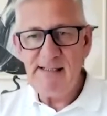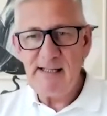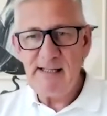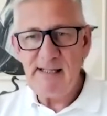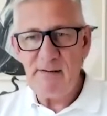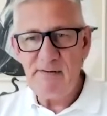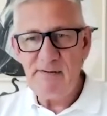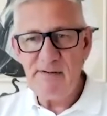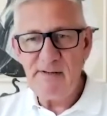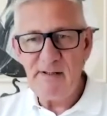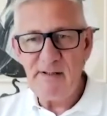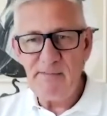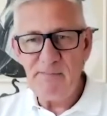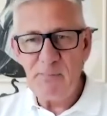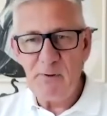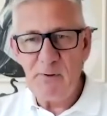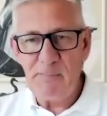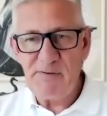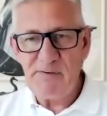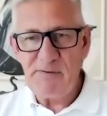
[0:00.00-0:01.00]
That was the
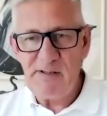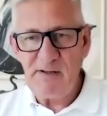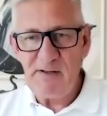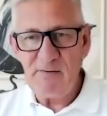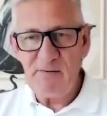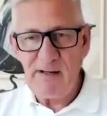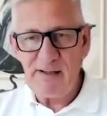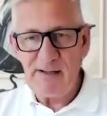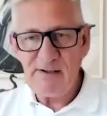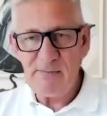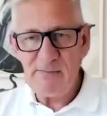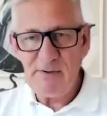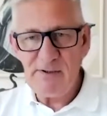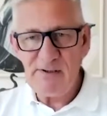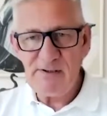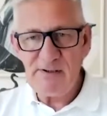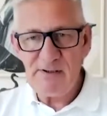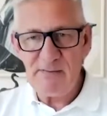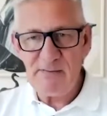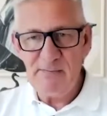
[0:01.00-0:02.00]
property crash,
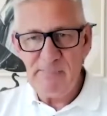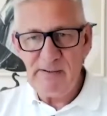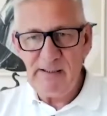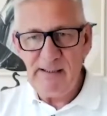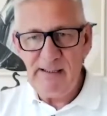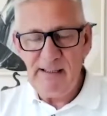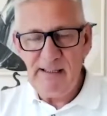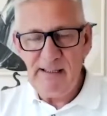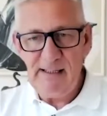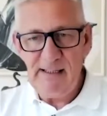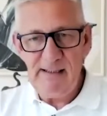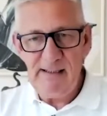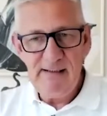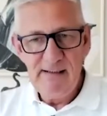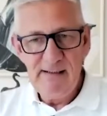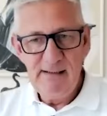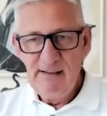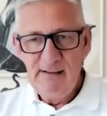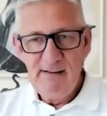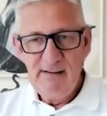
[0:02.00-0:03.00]
which completely
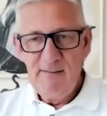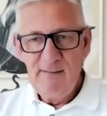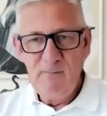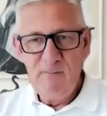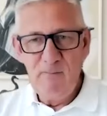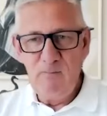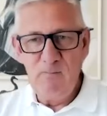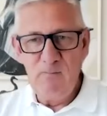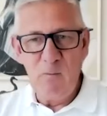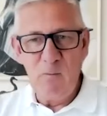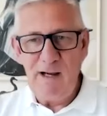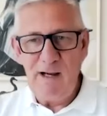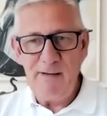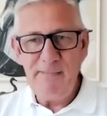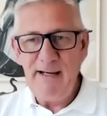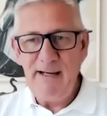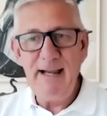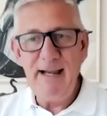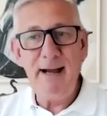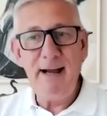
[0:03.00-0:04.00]
wiped
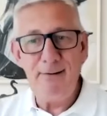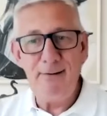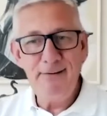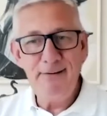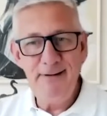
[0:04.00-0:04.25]
me out.